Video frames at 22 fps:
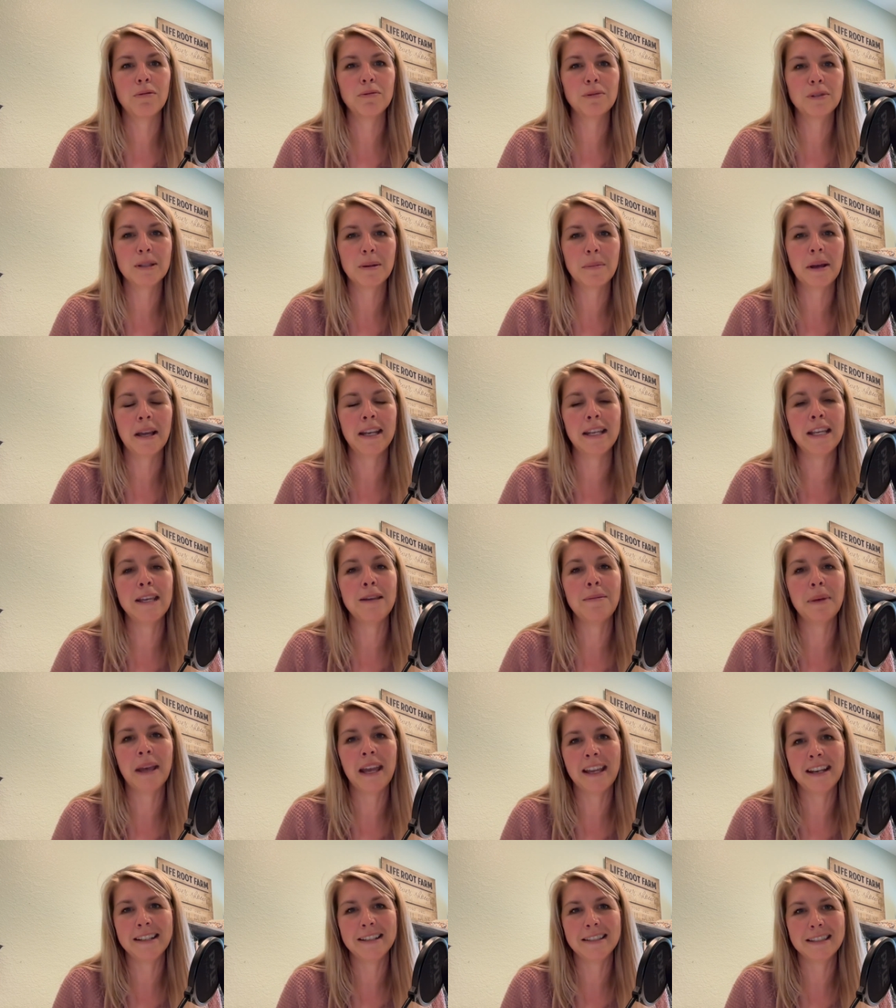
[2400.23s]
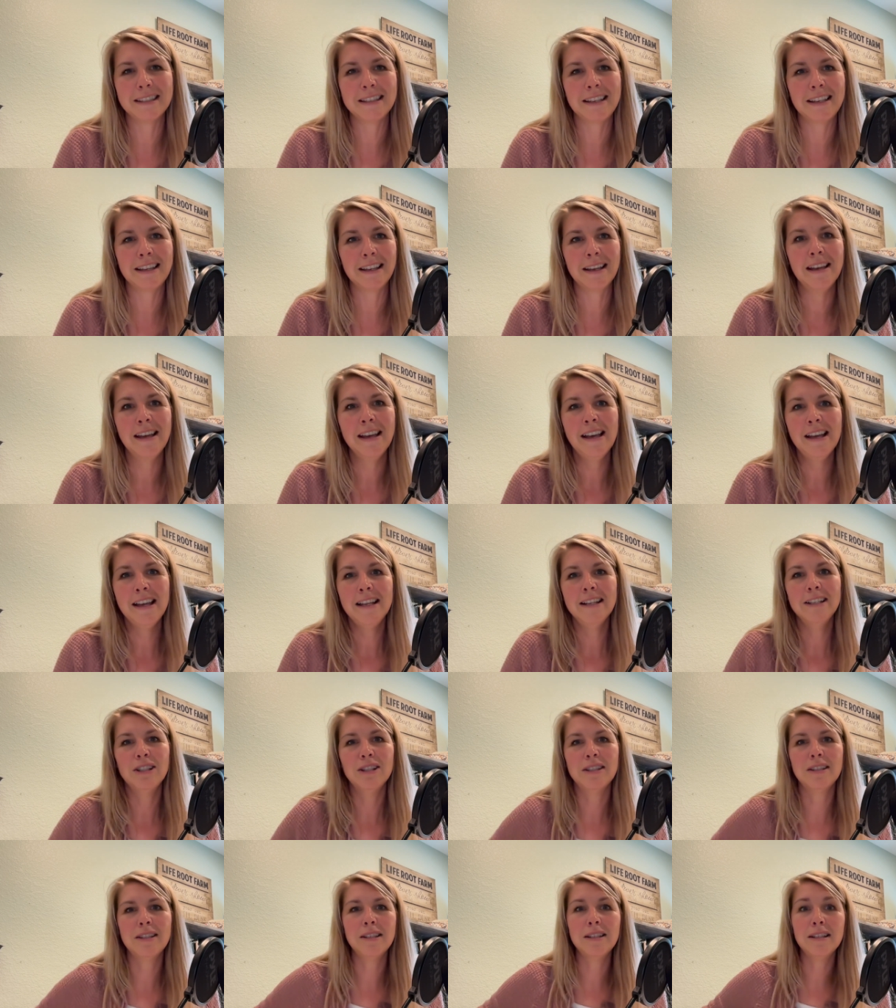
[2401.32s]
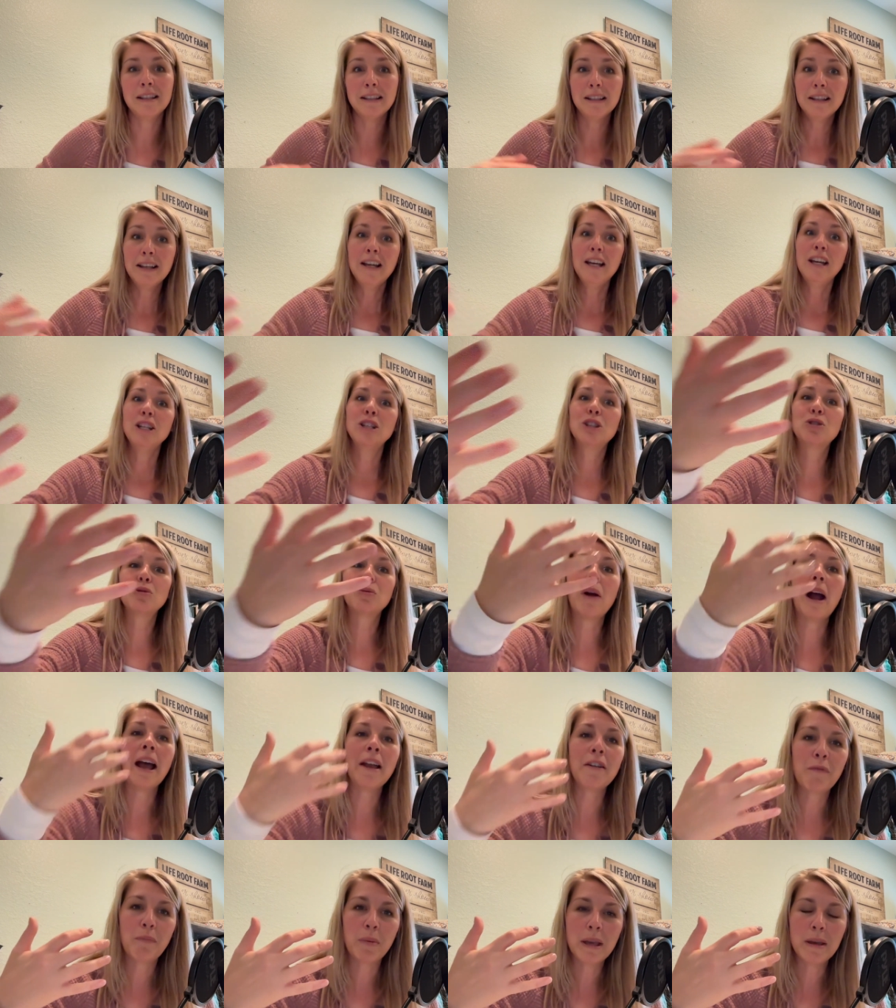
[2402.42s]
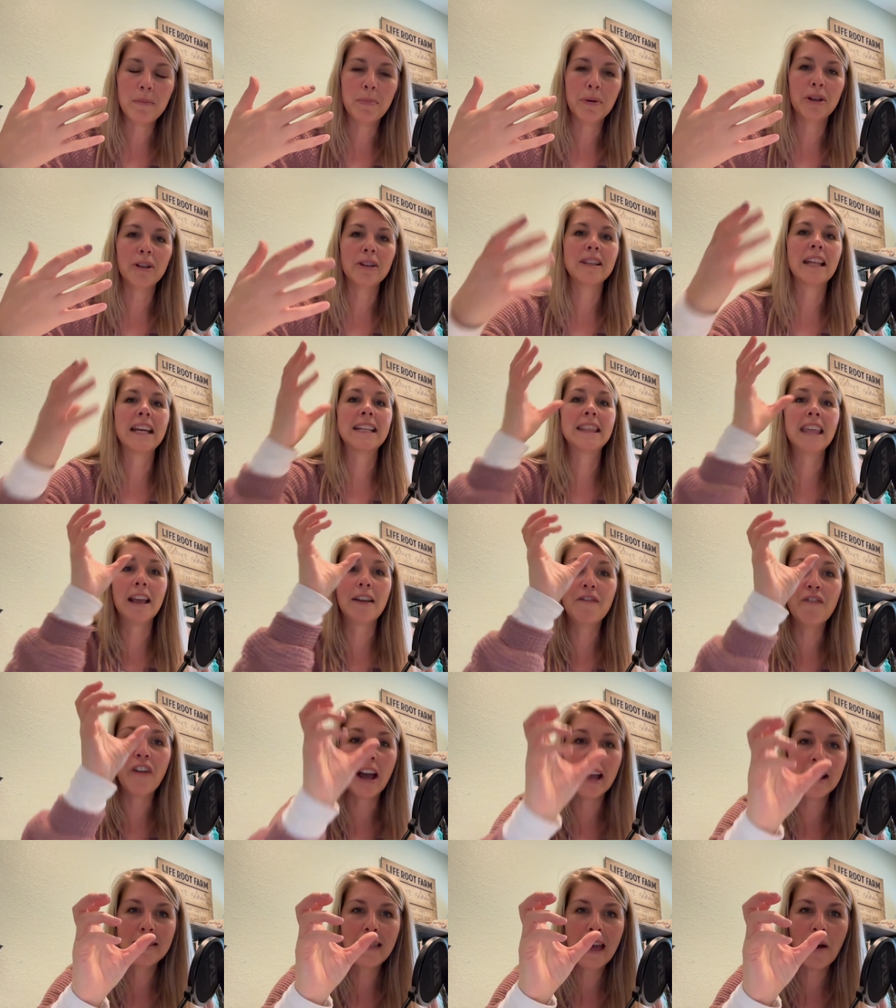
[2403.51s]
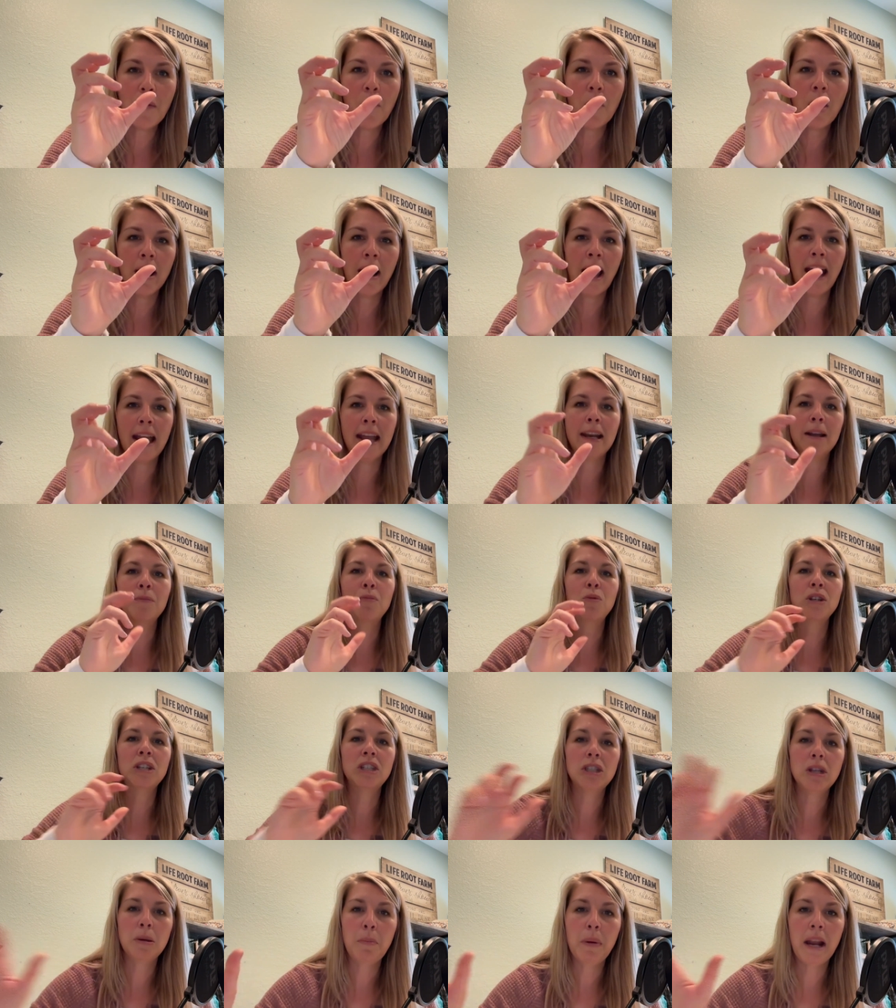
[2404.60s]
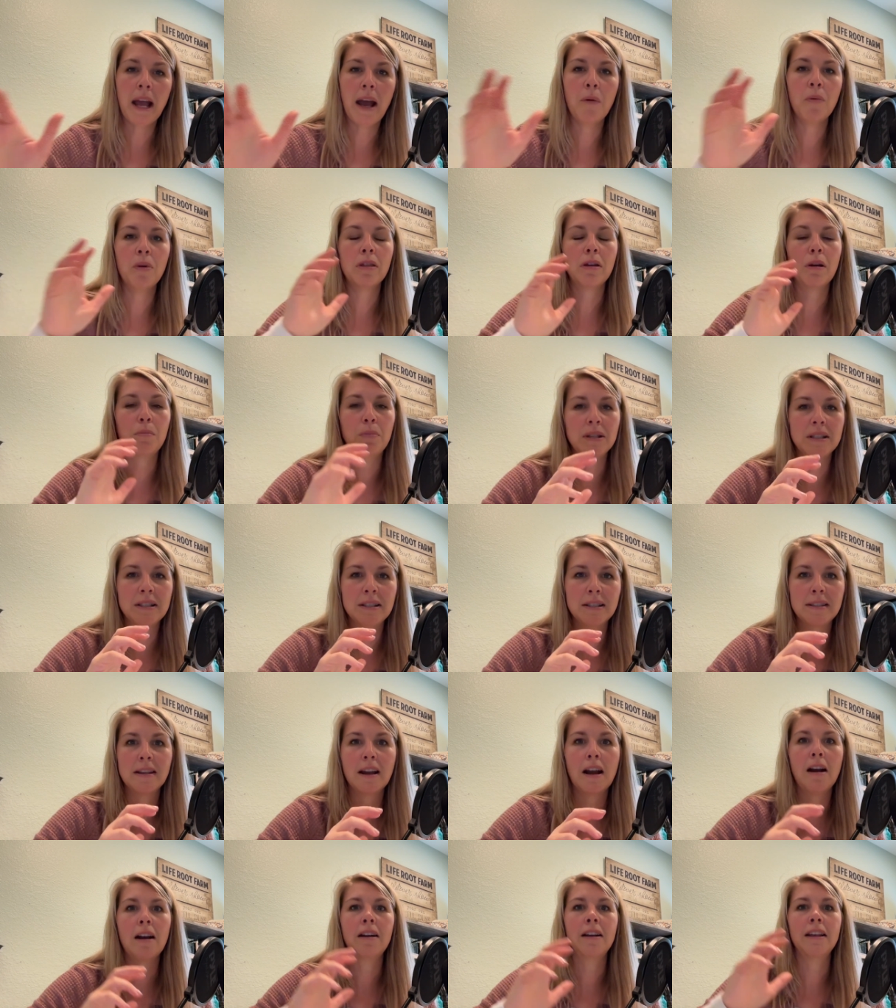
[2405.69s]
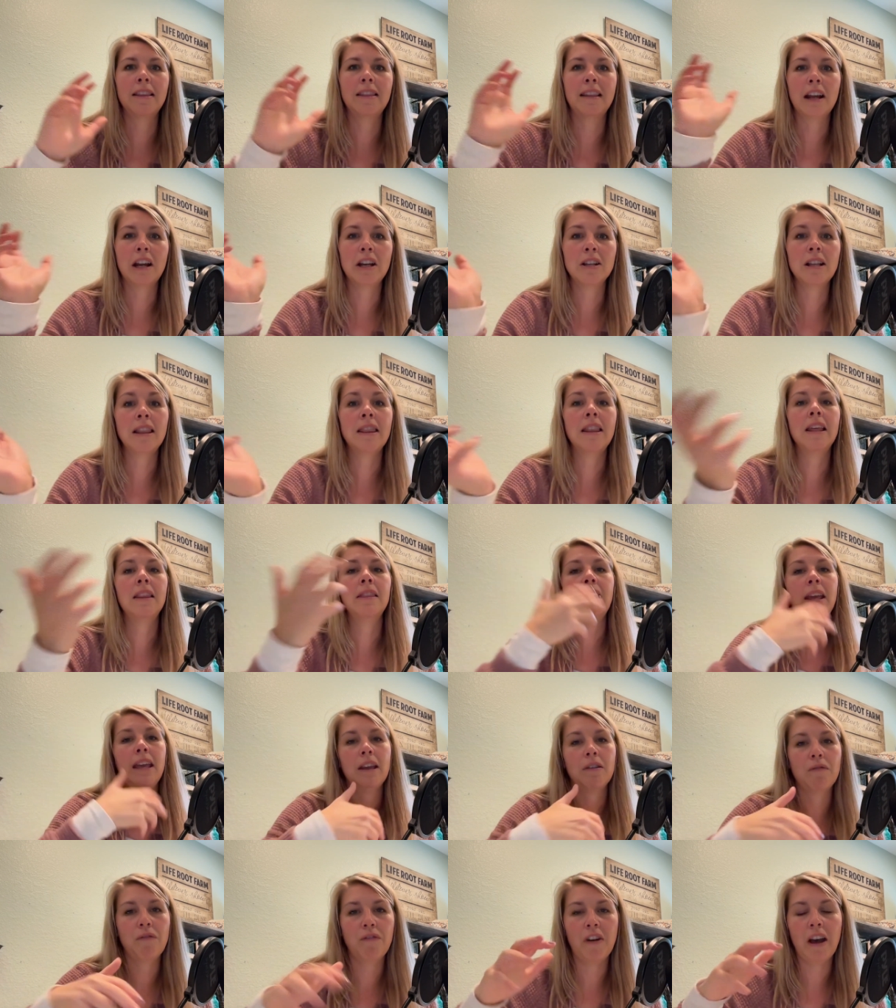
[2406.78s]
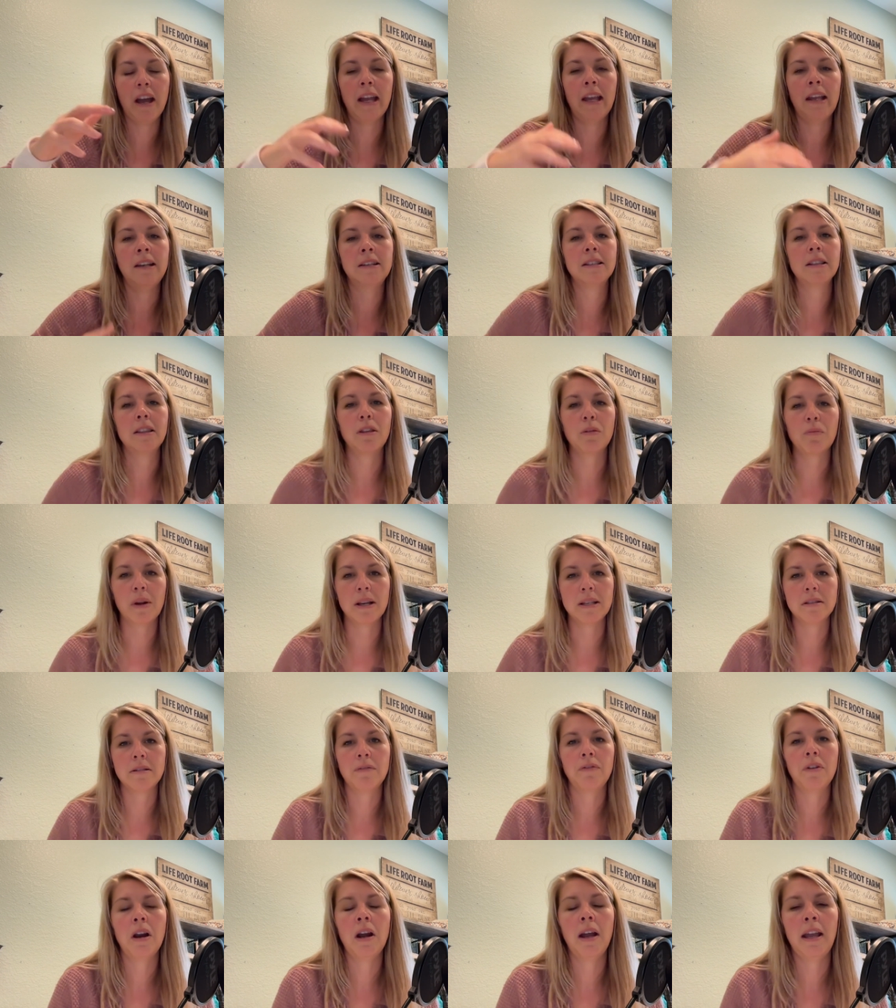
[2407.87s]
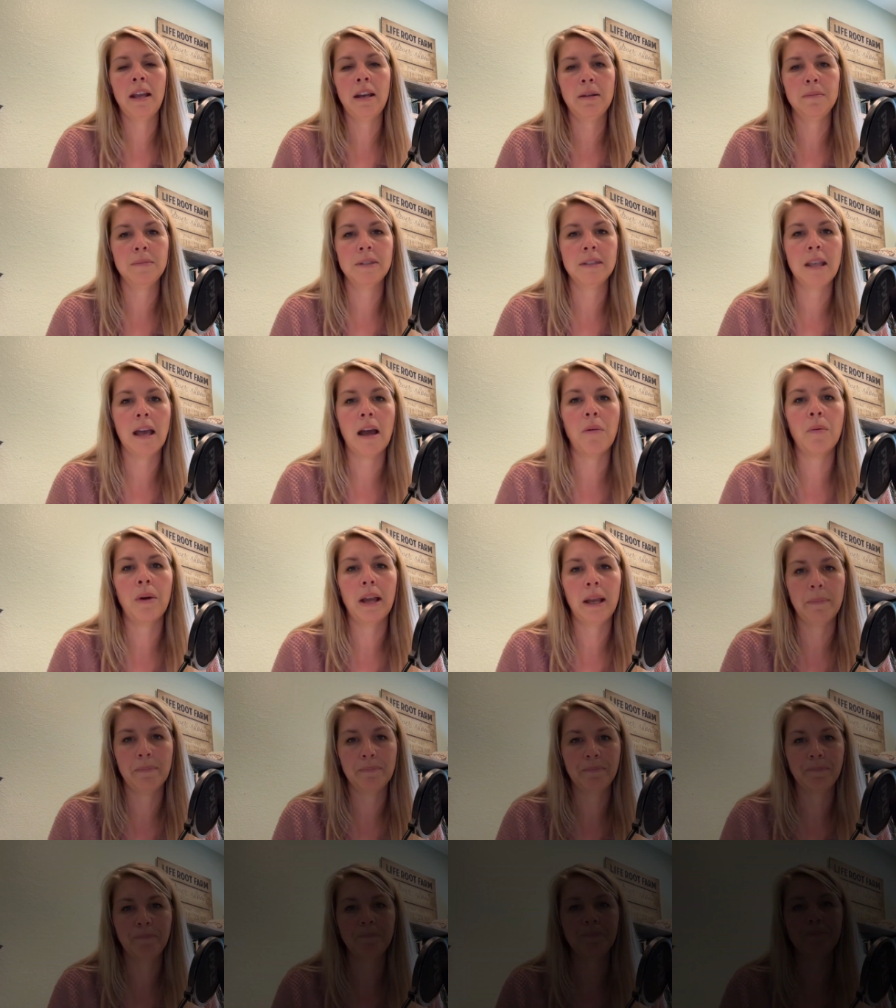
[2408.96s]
threw some on eBay to see, just to drive people, like they find that one item, we ship it out with our business card in there, and then they can find the rest of our items that way.